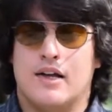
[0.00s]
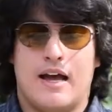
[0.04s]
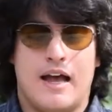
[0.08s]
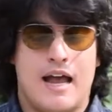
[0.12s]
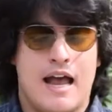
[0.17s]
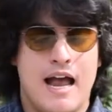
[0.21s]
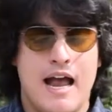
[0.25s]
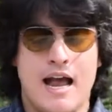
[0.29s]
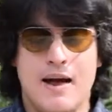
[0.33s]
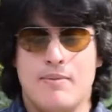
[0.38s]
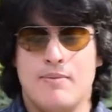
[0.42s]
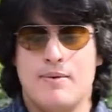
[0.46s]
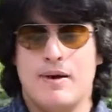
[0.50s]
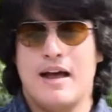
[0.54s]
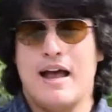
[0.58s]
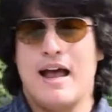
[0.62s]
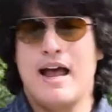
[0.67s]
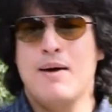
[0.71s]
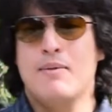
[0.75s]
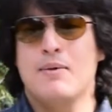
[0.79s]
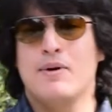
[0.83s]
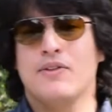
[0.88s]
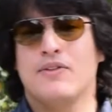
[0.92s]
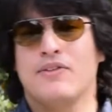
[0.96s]

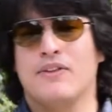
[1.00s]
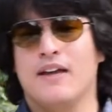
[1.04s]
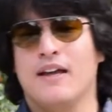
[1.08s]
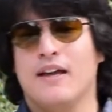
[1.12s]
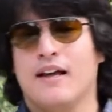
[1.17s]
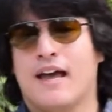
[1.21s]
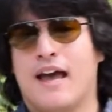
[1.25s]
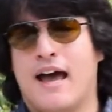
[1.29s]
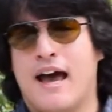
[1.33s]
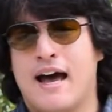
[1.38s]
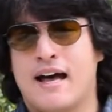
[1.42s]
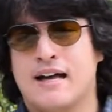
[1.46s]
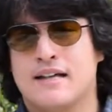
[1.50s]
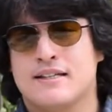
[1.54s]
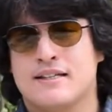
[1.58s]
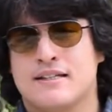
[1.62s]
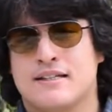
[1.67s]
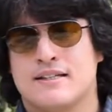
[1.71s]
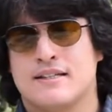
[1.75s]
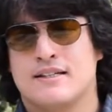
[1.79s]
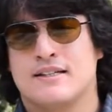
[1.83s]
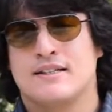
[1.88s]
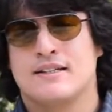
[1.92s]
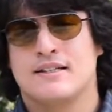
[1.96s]
Everything
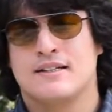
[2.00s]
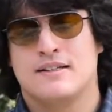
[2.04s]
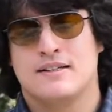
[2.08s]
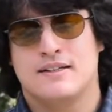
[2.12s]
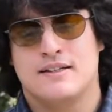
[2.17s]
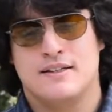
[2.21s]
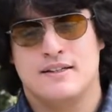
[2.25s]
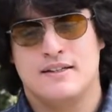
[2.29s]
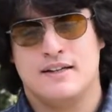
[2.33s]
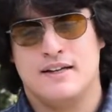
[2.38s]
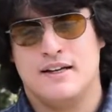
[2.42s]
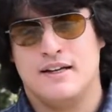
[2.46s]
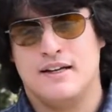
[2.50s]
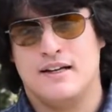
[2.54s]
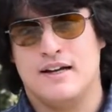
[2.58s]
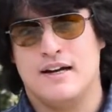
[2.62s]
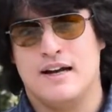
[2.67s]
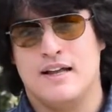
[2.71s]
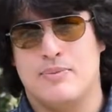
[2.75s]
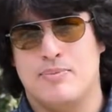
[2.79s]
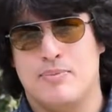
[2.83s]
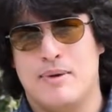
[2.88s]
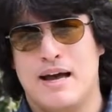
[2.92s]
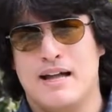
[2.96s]
has
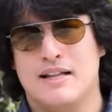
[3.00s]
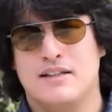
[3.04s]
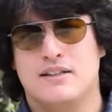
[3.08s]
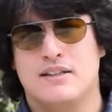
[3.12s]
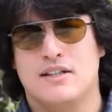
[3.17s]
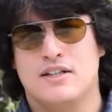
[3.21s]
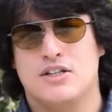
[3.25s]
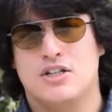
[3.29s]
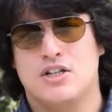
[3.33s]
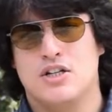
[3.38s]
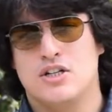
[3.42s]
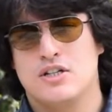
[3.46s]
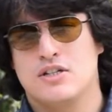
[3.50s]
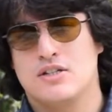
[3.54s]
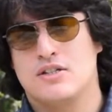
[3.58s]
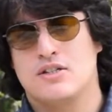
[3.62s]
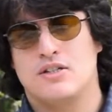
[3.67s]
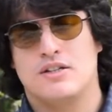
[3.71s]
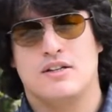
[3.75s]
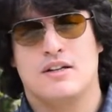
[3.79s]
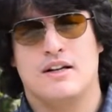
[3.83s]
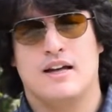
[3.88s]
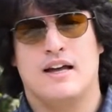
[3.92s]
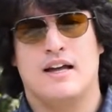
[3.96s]
advantages
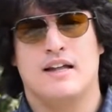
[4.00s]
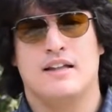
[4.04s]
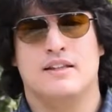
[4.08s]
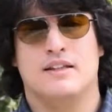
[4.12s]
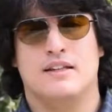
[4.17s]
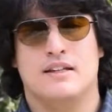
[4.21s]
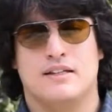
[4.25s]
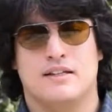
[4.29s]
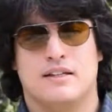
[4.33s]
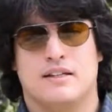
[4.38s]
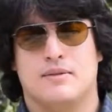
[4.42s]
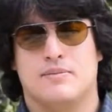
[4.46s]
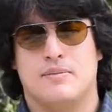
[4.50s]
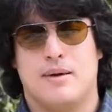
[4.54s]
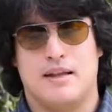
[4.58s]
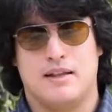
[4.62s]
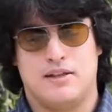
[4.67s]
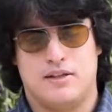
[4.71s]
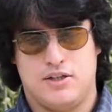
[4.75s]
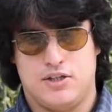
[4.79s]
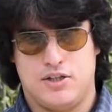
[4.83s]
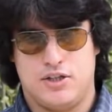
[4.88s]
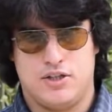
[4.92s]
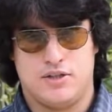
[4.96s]
and
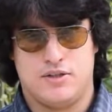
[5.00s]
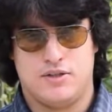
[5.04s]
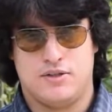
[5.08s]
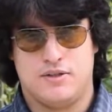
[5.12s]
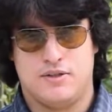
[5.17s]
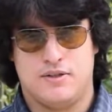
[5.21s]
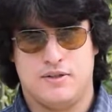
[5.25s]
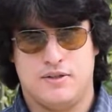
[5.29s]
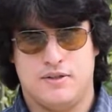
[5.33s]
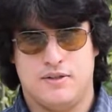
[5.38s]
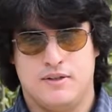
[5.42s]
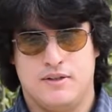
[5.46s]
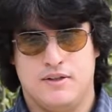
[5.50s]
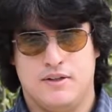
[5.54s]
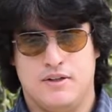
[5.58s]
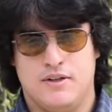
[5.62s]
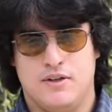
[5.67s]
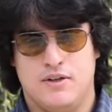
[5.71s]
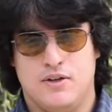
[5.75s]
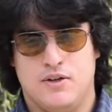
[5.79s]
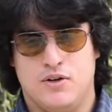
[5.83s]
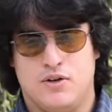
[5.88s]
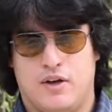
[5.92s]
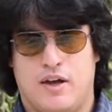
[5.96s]
disadvantages.
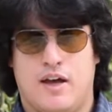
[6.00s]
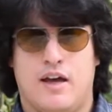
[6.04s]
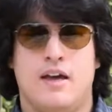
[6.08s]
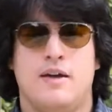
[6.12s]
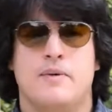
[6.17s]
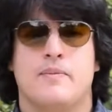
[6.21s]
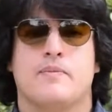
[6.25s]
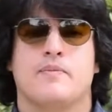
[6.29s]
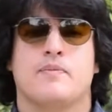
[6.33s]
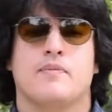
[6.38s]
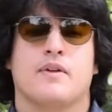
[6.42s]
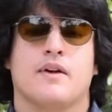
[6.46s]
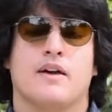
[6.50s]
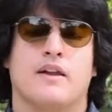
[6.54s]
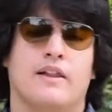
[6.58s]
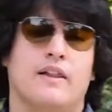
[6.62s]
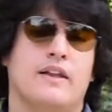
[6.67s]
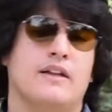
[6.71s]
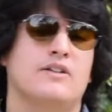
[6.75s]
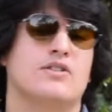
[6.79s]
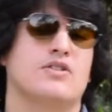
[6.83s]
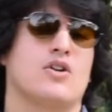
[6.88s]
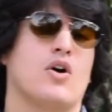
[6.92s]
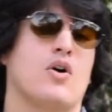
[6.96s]
Okay?
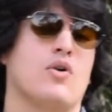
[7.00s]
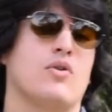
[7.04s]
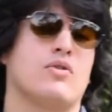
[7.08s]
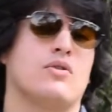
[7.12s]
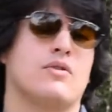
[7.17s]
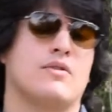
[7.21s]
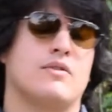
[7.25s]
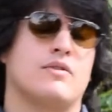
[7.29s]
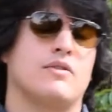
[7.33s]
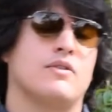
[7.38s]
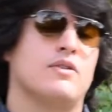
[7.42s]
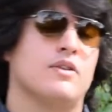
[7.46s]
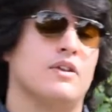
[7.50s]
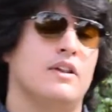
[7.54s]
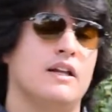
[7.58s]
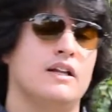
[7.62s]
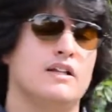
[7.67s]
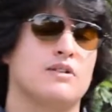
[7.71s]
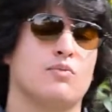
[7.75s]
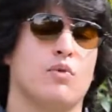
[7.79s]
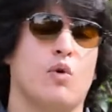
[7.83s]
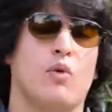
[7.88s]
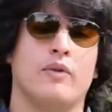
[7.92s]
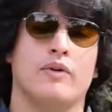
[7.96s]
Let's
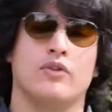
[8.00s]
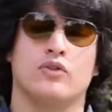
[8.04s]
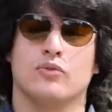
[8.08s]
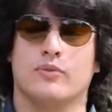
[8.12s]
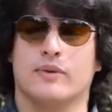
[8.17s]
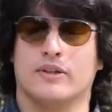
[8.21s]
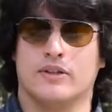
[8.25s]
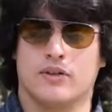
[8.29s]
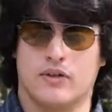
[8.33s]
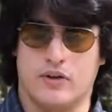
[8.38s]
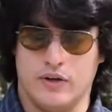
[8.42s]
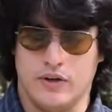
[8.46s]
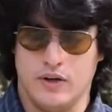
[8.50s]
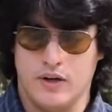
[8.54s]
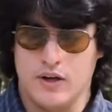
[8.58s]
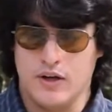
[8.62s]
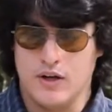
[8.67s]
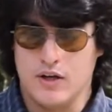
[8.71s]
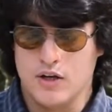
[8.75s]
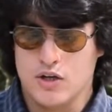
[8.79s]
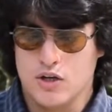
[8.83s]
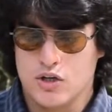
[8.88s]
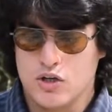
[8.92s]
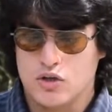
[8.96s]
move into Bitcoin.
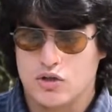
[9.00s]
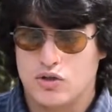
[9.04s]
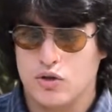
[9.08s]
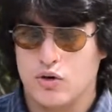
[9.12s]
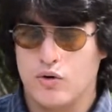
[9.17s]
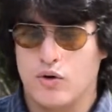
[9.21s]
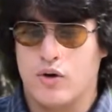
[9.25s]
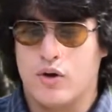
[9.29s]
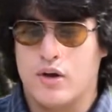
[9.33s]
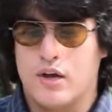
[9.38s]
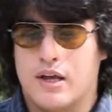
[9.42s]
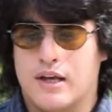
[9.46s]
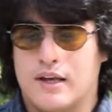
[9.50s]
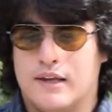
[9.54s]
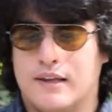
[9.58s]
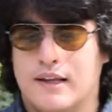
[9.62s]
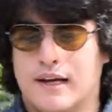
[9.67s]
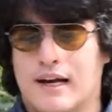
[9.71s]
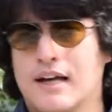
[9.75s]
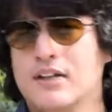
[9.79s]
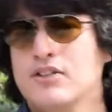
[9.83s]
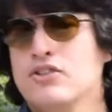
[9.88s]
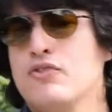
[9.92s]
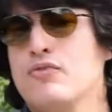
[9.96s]
So, in the
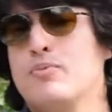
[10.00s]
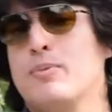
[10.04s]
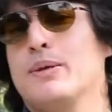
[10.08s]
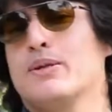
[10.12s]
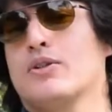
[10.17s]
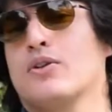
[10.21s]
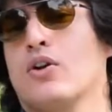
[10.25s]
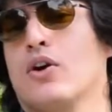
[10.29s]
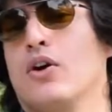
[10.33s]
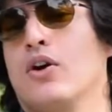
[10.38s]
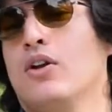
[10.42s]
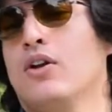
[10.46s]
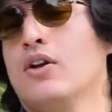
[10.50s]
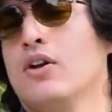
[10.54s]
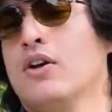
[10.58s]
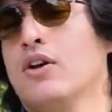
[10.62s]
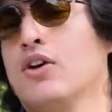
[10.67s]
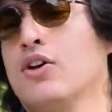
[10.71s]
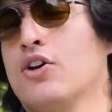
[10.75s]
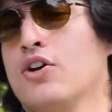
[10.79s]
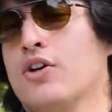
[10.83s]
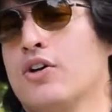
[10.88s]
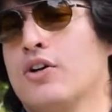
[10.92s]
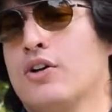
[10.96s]
case of Bitcoin,
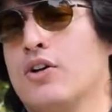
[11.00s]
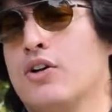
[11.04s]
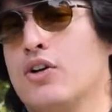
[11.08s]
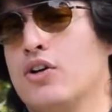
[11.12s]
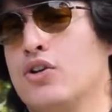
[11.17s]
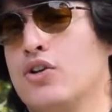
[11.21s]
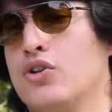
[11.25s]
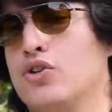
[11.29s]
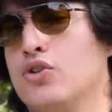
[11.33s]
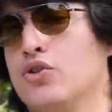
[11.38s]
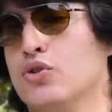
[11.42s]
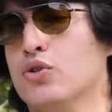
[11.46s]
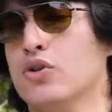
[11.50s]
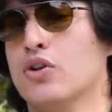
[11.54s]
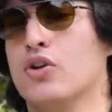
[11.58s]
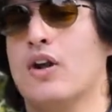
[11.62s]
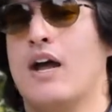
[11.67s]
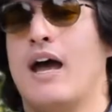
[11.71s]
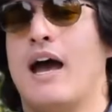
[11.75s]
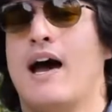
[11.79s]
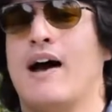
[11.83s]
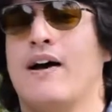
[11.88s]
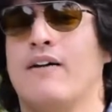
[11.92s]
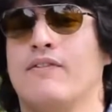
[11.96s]
you don't
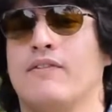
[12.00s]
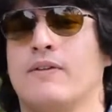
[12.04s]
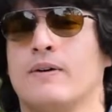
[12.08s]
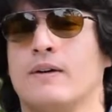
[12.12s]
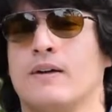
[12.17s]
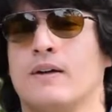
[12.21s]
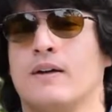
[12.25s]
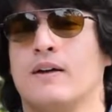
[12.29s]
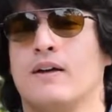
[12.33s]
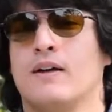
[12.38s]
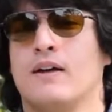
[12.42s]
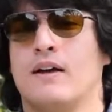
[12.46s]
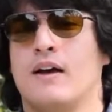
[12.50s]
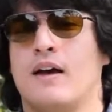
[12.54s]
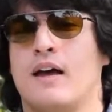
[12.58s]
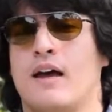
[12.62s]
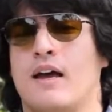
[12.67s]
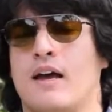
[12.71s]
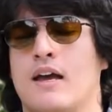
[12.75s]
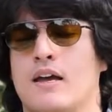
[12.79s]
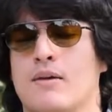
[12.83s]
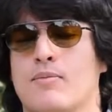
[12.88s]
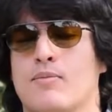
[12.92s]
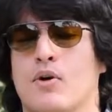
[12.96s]
have
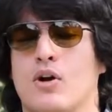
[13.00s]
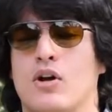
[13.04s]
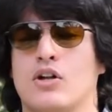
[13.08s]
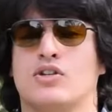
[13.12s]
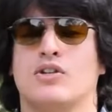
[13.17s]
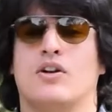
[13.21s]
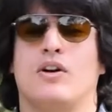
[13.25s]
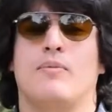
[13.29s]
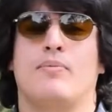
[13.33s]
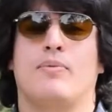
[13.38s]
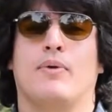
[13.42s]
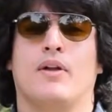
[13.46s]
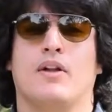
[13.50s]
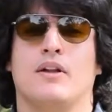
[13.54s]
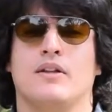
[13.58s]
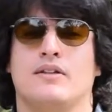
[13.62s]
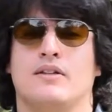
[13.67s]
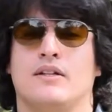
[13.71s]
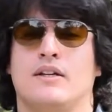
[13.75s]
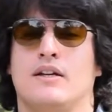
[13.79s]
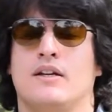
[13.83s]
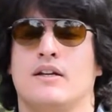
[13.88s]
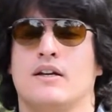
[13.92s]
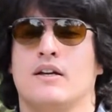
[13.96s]
a monetary
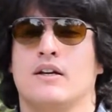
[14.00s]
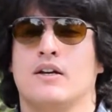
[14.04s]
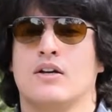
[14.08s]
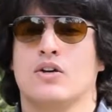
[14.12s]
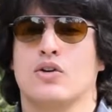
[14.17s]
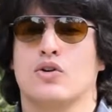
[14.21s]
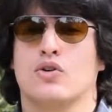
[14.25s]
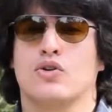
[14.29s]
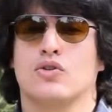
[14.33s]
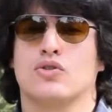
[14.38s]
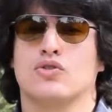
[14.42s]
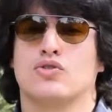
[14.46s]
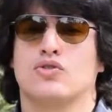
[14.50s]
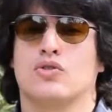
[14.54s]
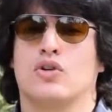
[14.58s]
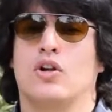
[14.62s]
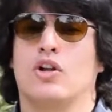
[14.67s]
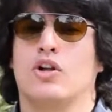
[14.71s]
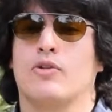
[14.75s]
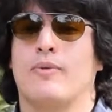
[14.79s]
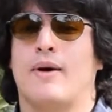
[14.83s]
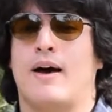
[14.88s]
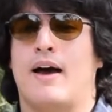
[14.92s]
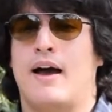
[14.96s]
policy
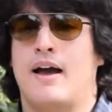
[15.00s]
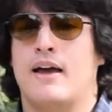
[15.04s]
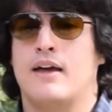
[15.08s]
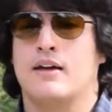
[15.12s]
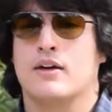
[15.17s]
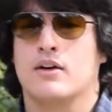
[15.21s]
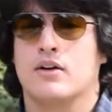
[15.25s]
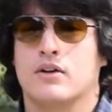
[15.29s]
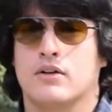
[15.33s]
controlled by